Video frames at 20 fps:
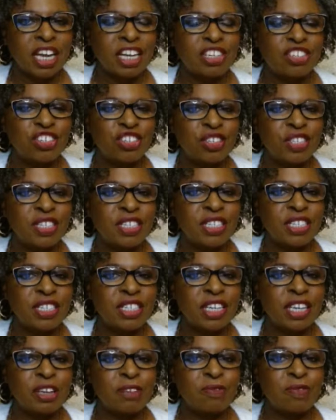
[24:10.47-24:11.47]
And just
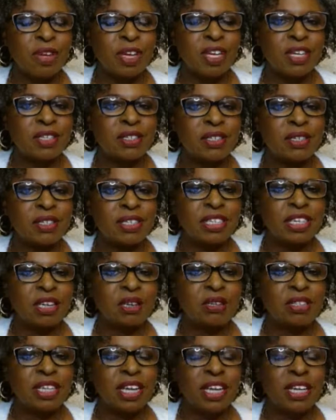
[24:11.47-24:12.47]

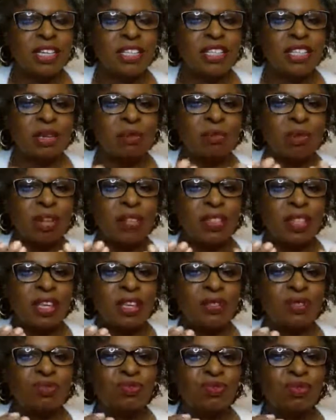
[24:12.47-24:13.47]
take a deep breath
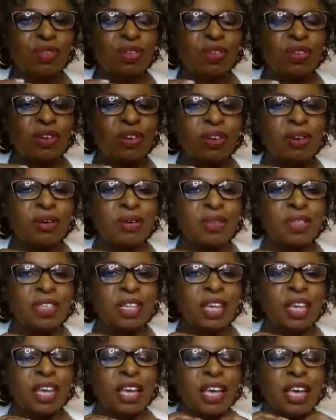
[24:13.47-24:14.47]
in through the nose
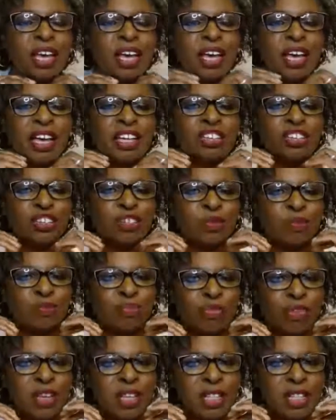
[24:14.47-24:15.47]
and just
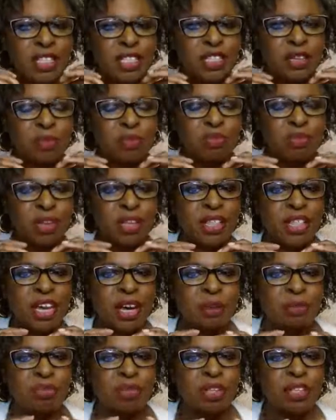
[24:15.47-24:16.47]
breathe
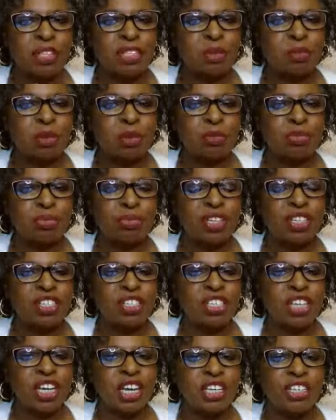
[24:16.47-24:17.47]
out, breathe some
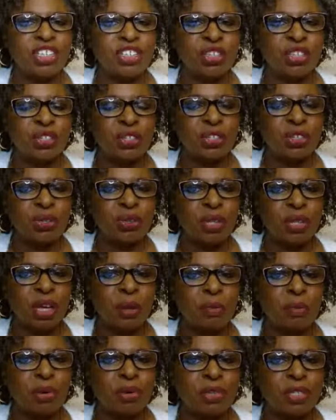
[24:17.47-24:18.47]
appreciation to
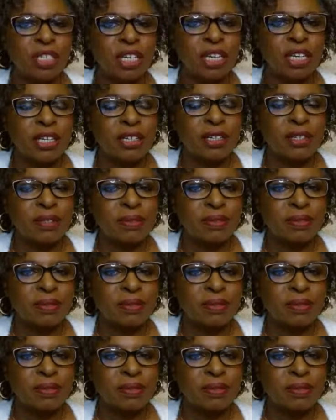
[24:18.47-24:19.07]
that body.